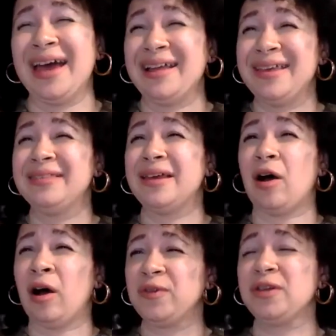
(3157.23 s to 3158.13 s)
And I think
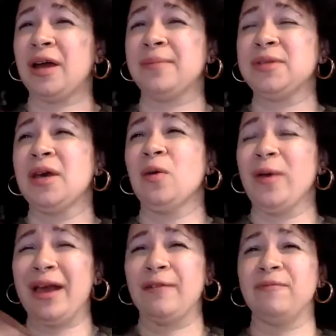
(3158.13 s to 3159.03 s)
that oftentimes
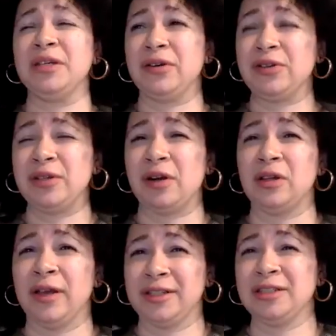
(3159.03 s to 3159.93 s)
we have materials in our
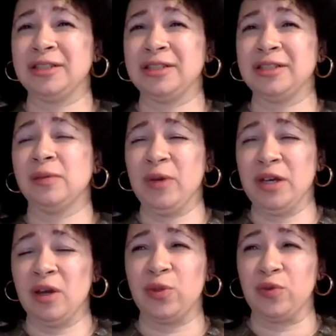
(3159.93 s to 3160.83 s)
collections that
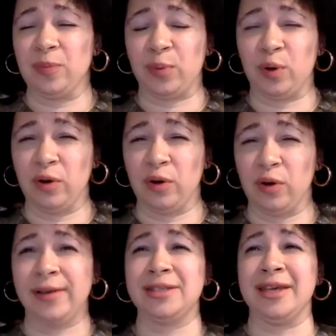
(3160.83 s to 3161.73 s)
we know through the
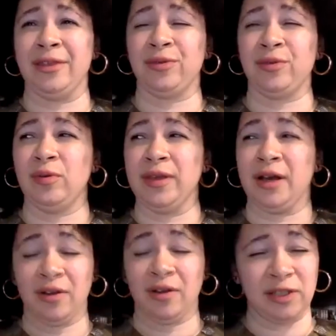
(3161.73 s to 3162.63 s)
provenance and through
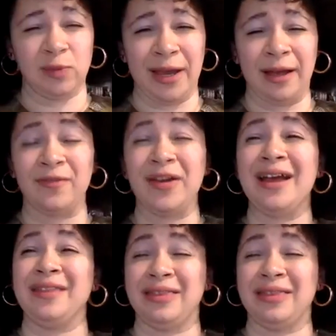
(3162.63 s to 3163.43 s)
the context we have